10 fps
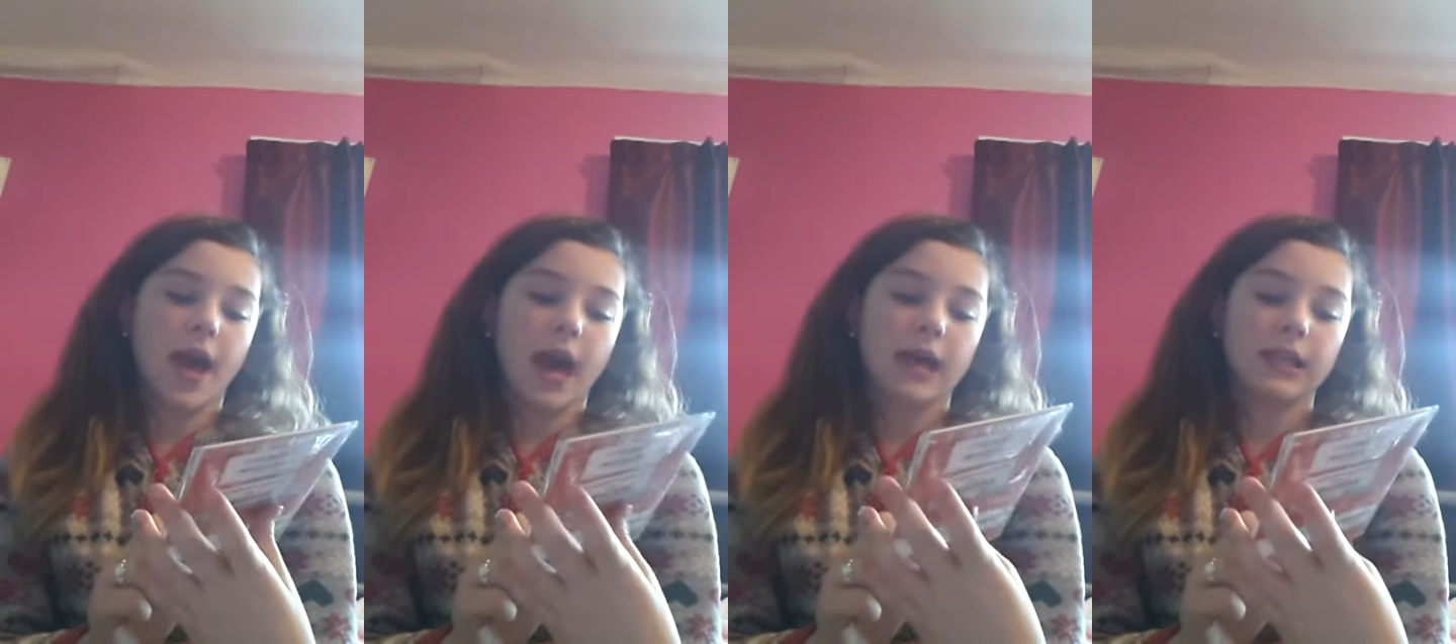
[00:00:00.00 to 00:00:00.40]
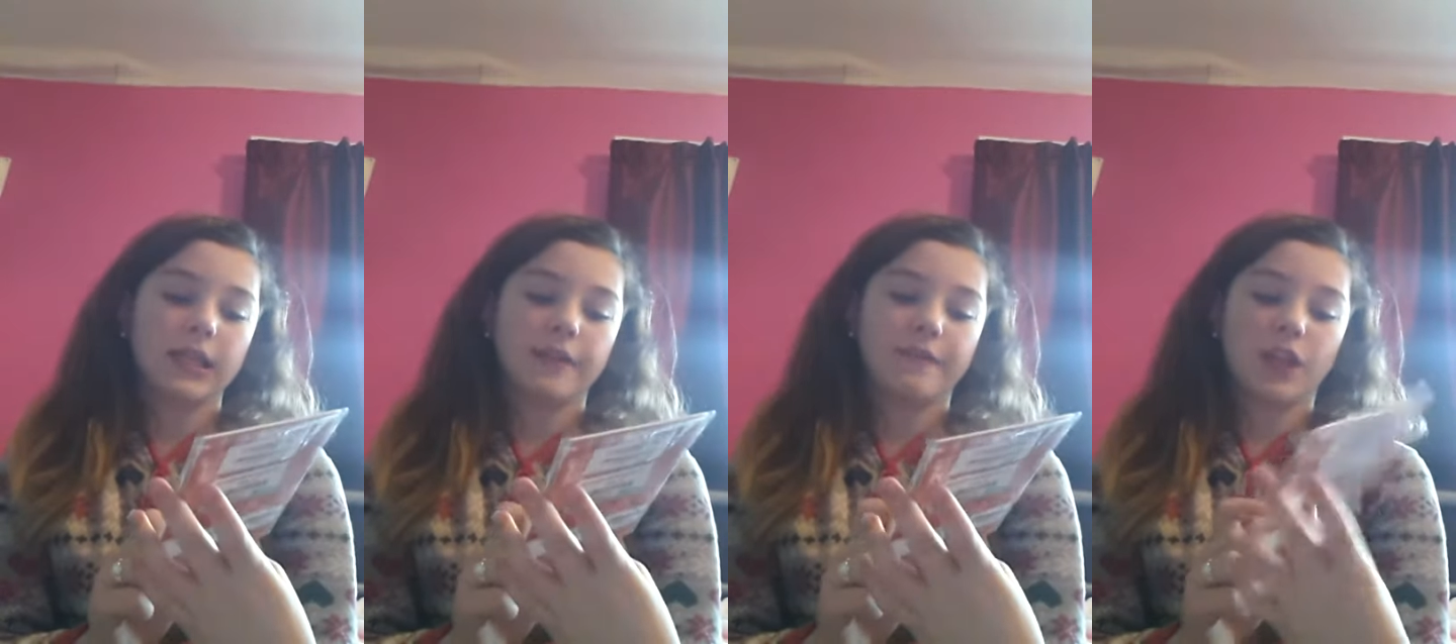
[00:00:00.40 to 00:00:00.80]

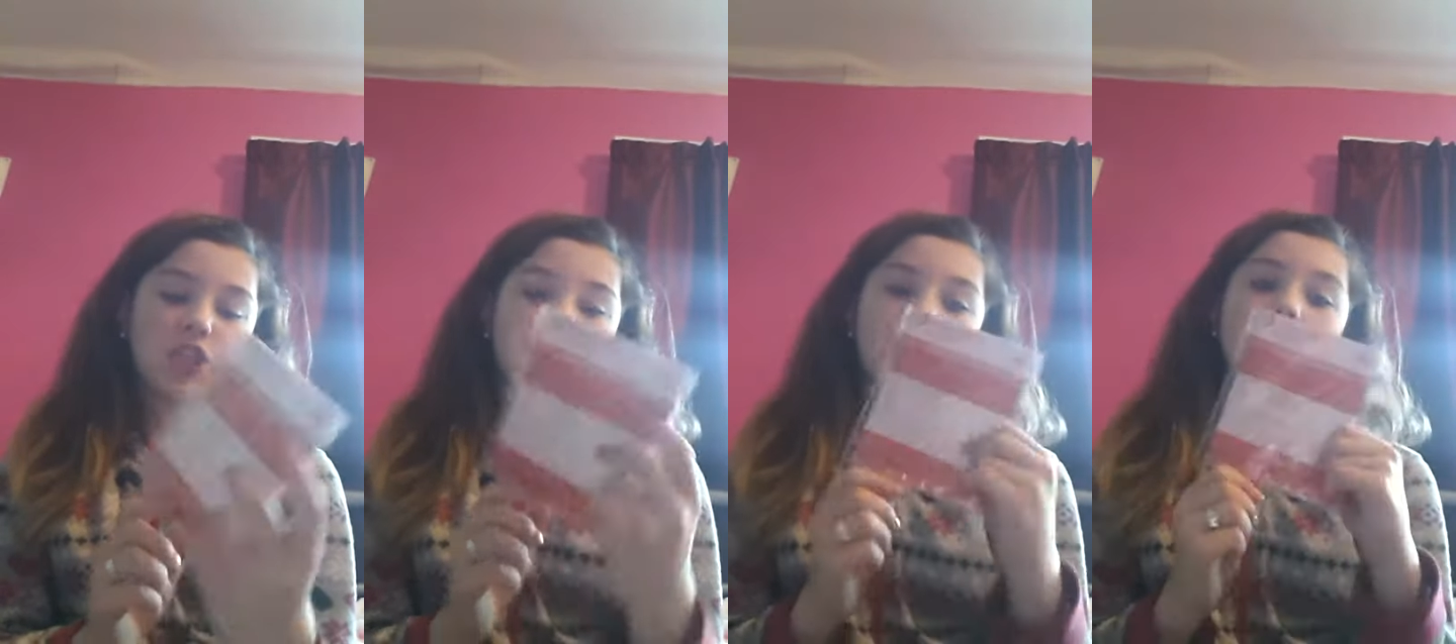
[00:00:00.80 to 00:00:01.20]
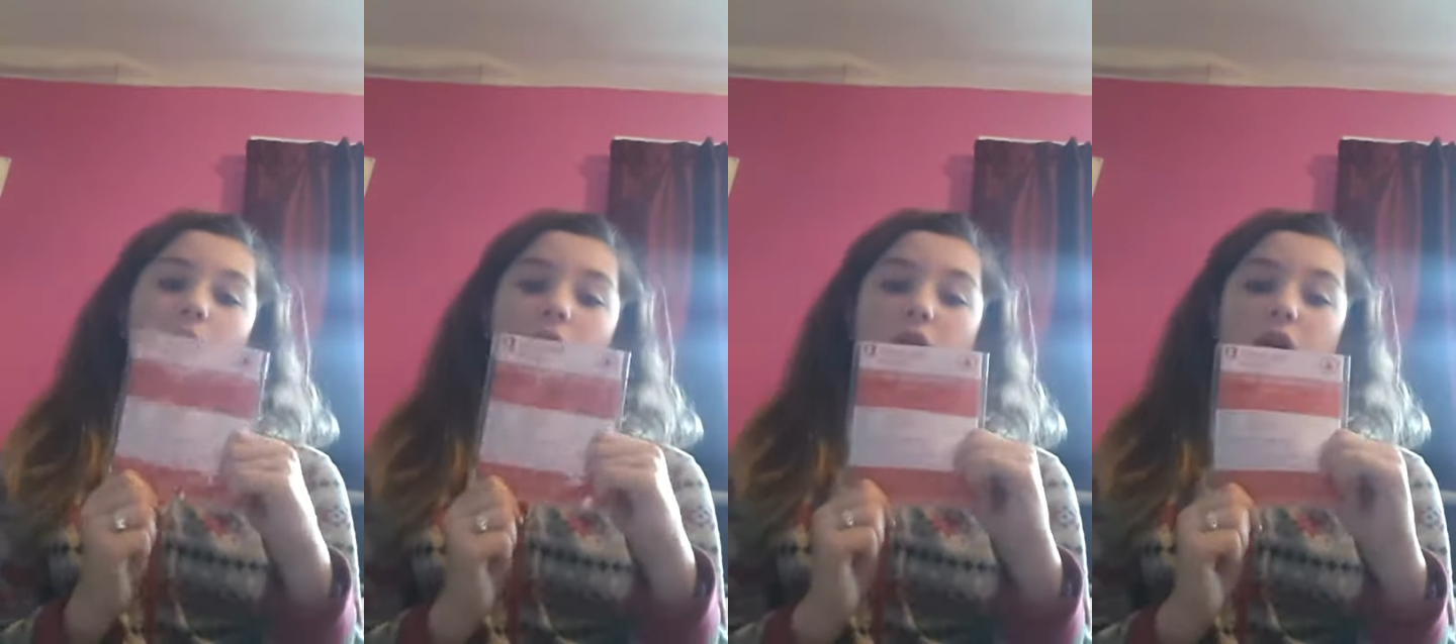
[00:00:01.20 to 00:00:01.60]
activation
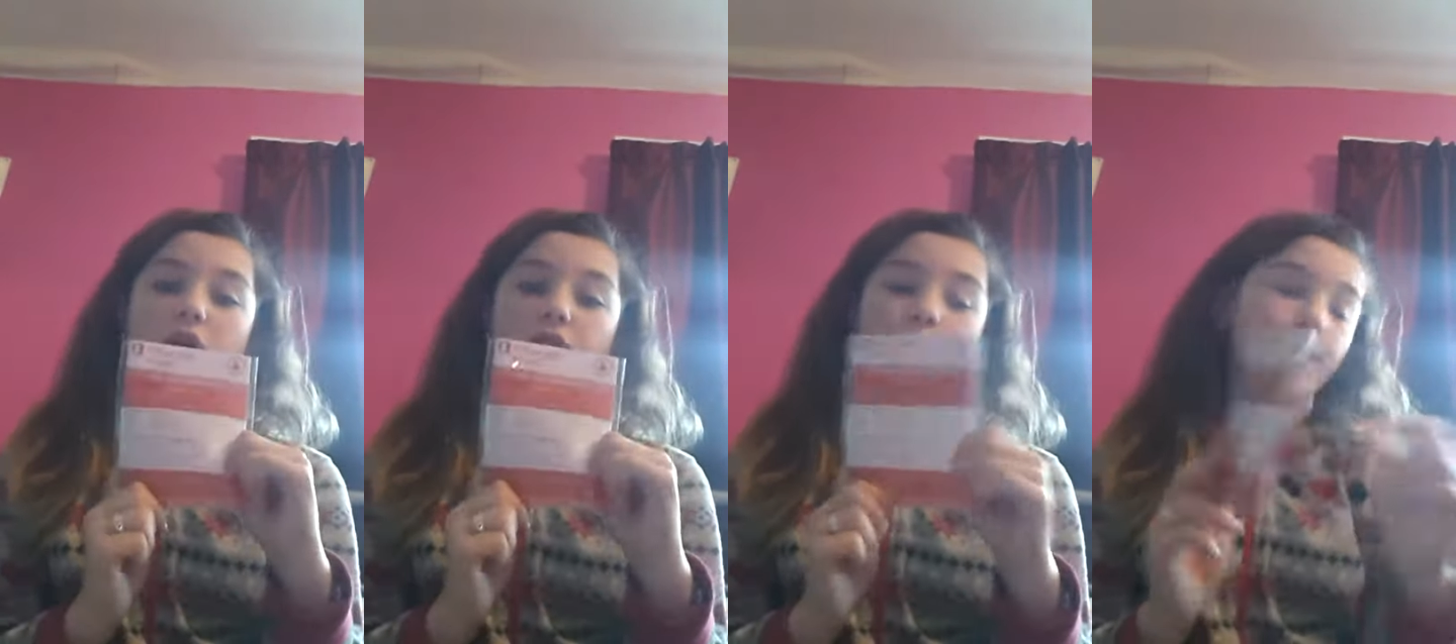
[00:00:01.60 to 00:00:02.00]
card,